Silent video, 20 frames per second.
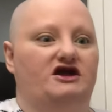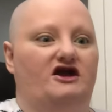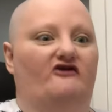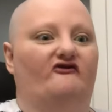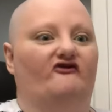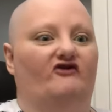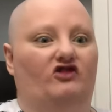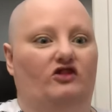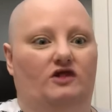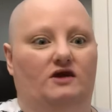
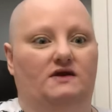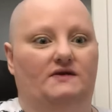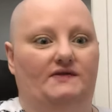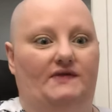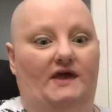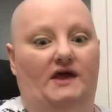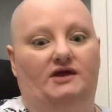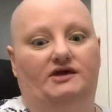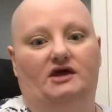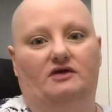Everything is
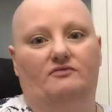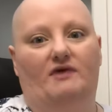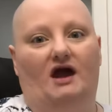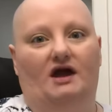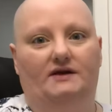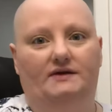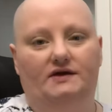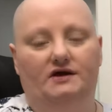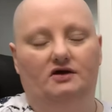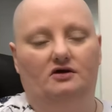
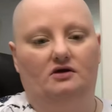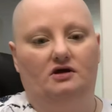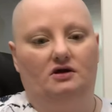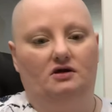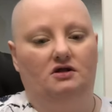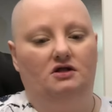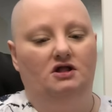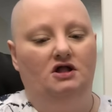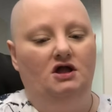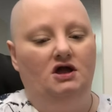
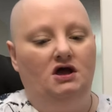antibacterial.